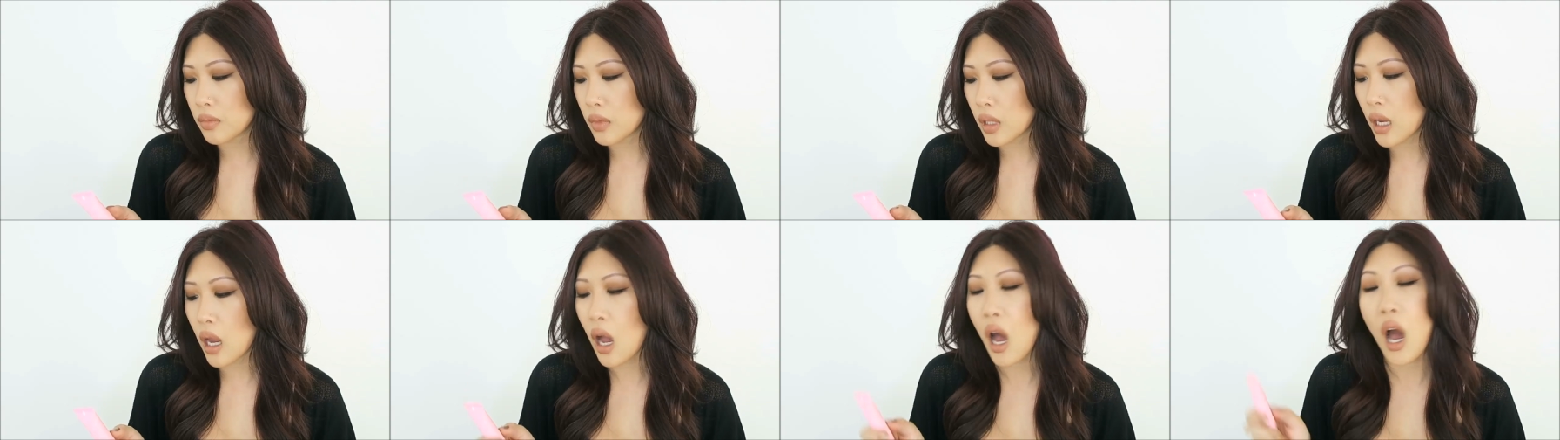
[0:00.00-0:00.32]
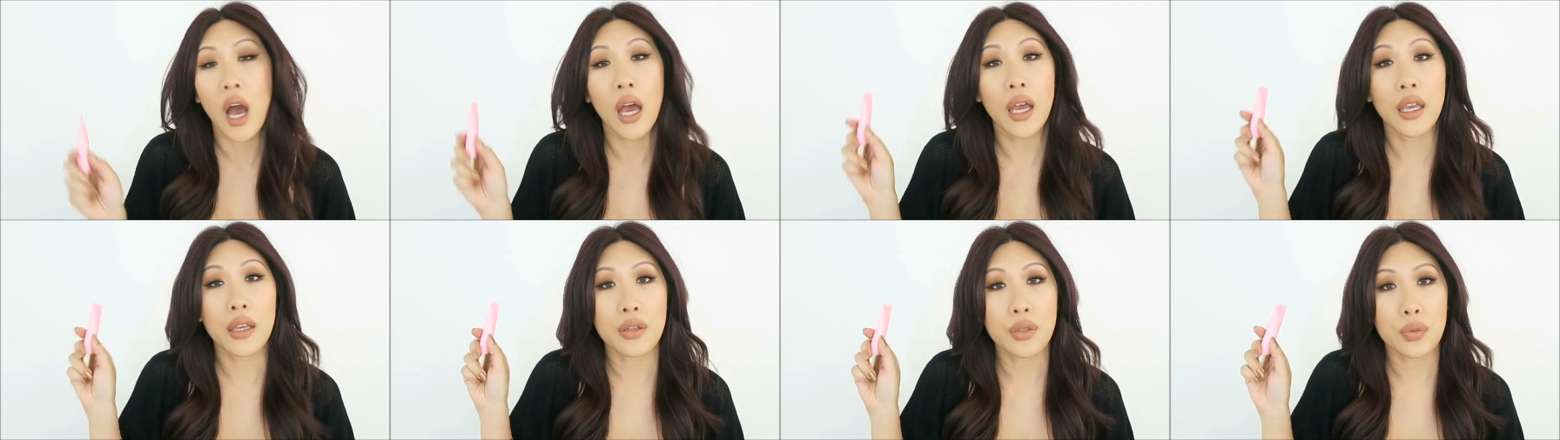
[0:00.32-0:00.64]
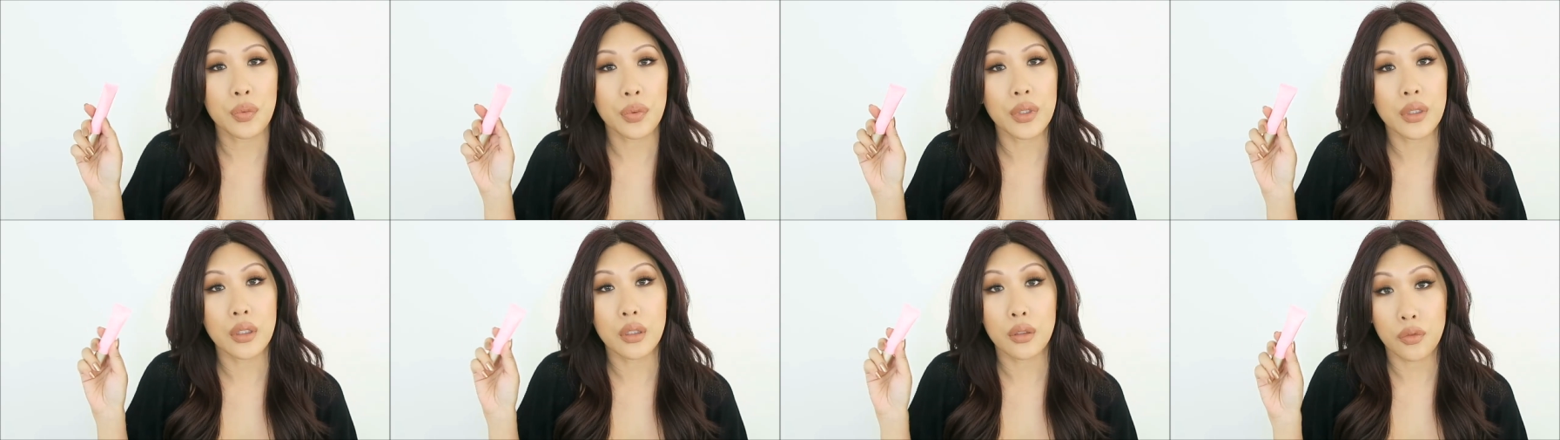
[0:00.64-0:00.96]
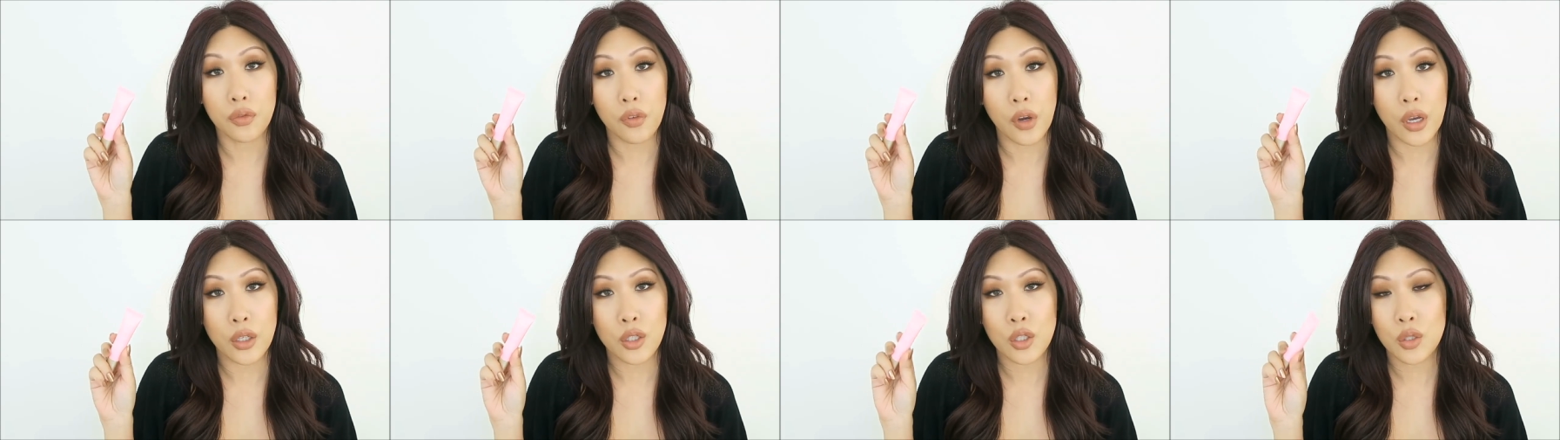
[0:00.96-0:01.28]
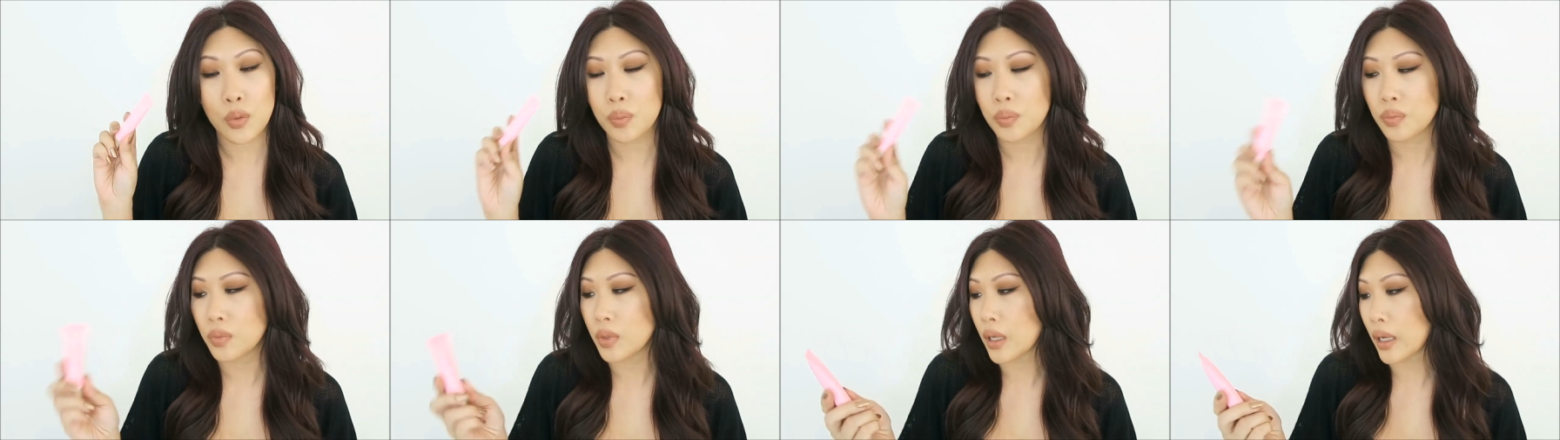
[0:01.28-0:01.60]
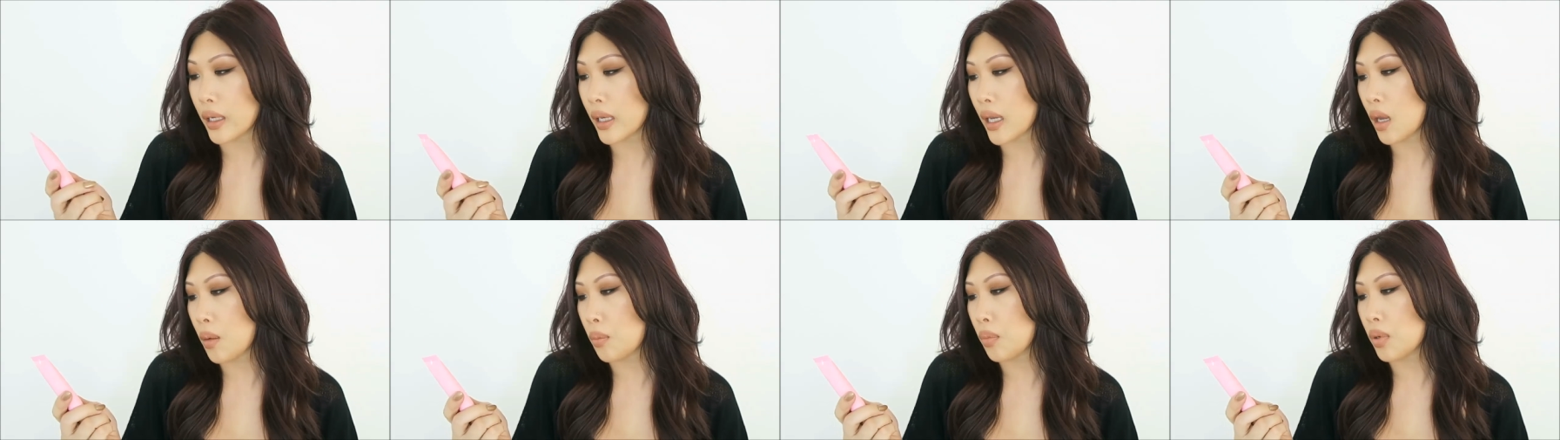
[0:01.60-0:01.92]
The I is written in French and
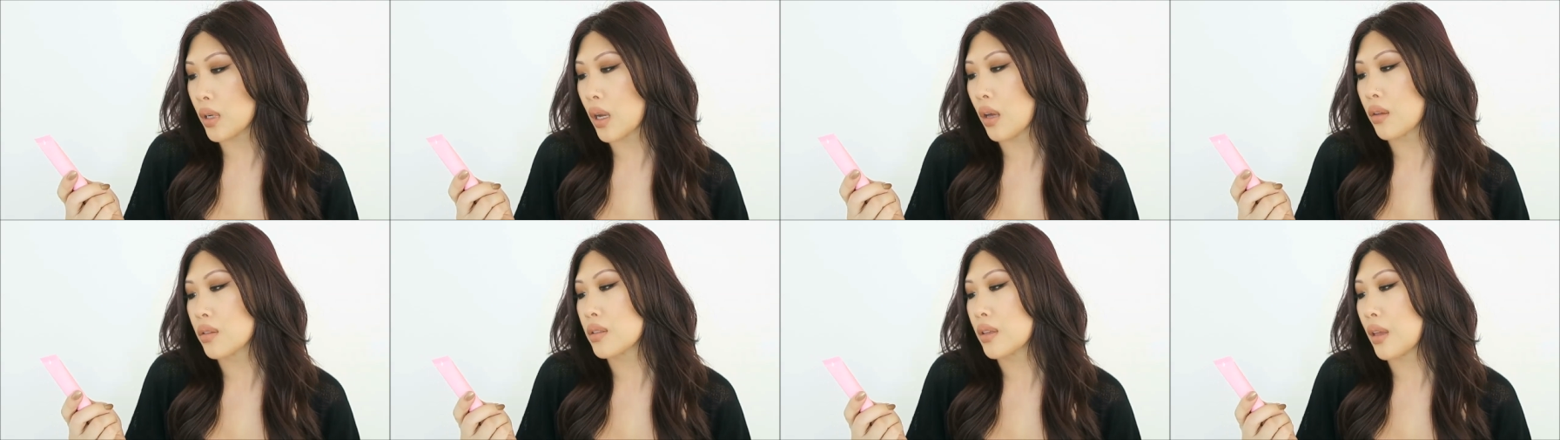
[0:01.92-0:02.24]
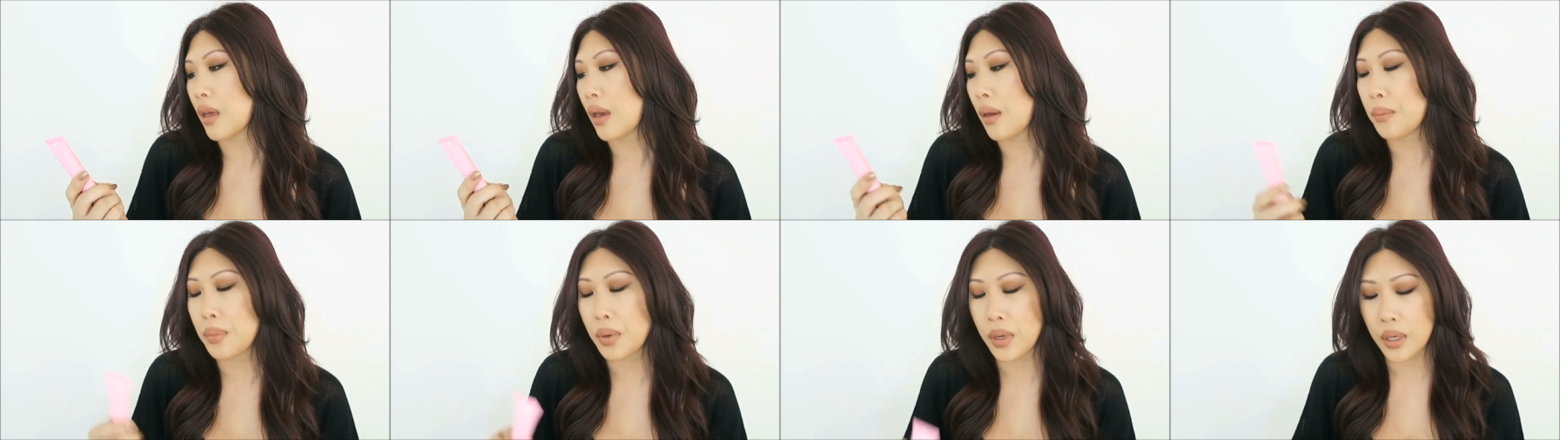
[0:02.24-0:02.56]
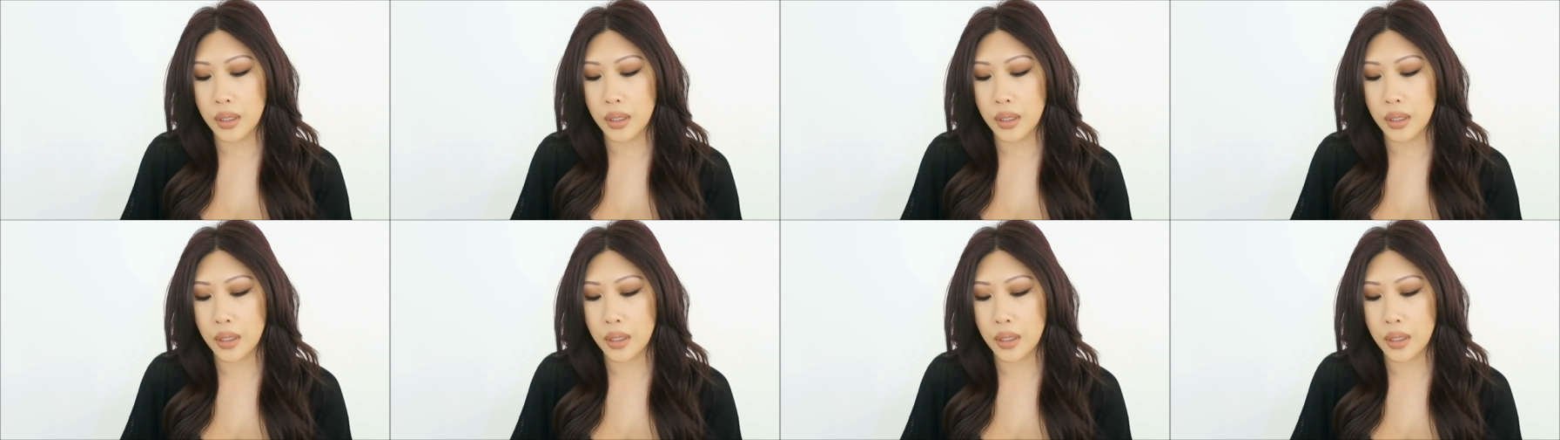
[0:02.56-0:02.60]
I can't pronounce that,